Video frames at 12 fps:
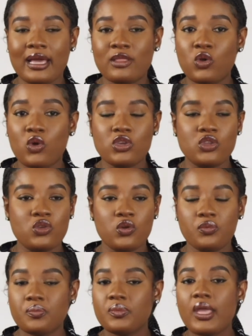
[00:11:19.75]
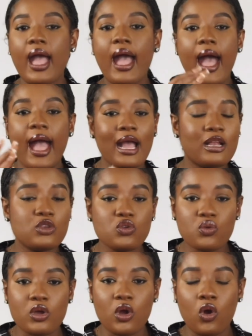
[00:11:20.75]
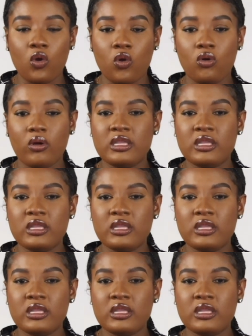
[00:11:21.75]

I thought, you know, I can do it all.